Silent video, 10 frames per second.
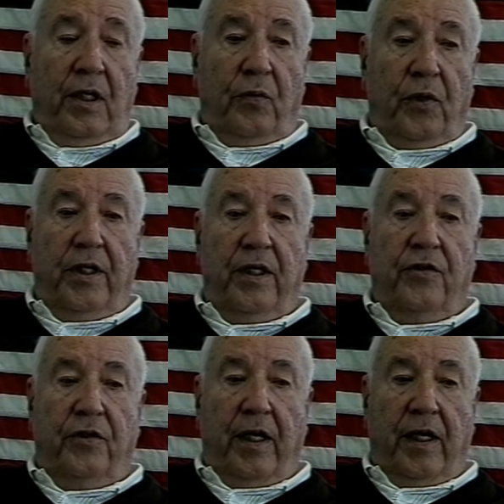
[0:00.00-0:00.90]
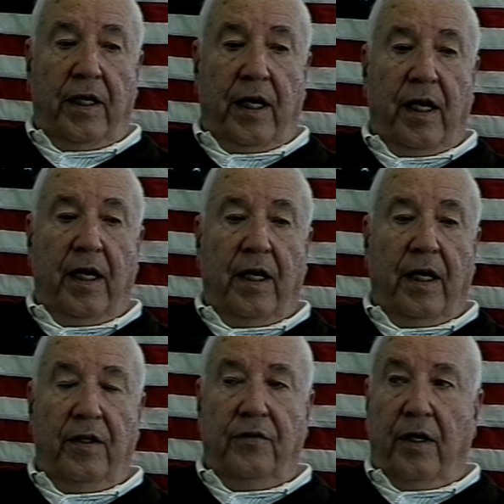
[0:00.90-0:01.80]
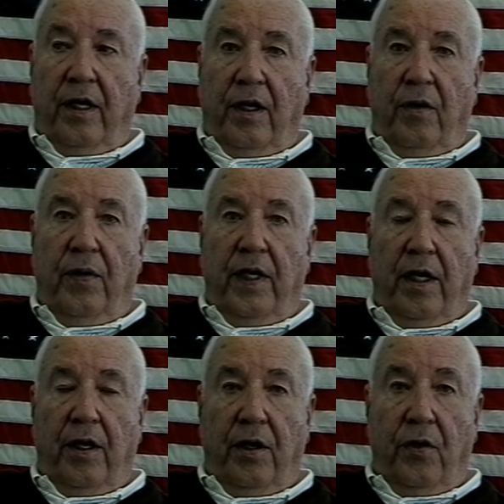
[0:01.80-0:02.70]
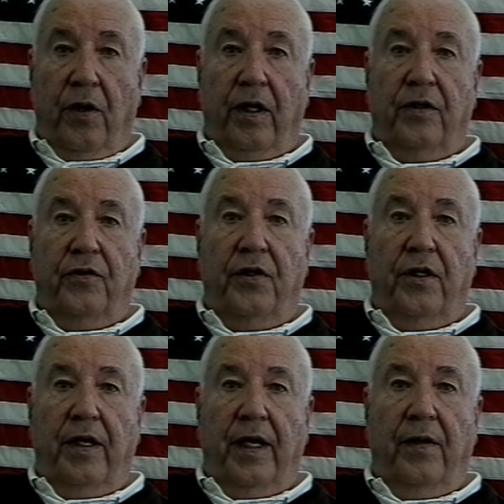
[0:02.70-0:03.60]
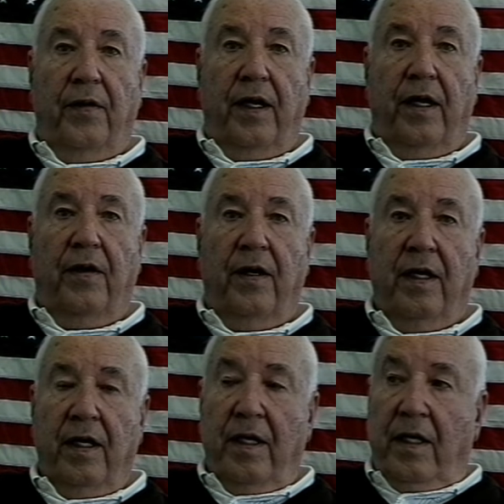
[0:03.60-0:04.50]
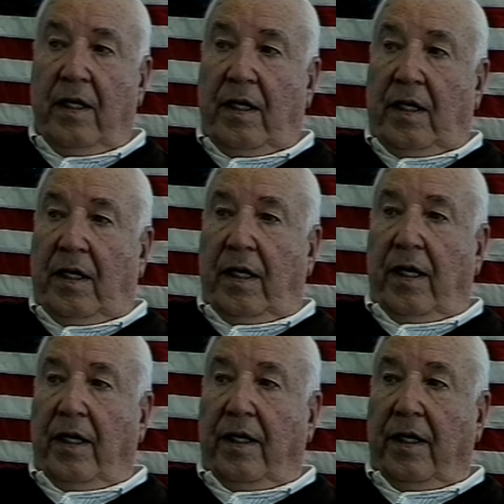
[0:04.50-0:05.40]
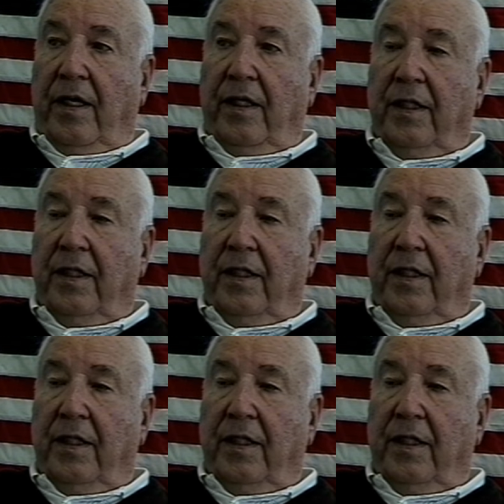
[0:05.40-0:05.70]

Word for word: we did start dating and I started going down to New York to see her down there. And uh,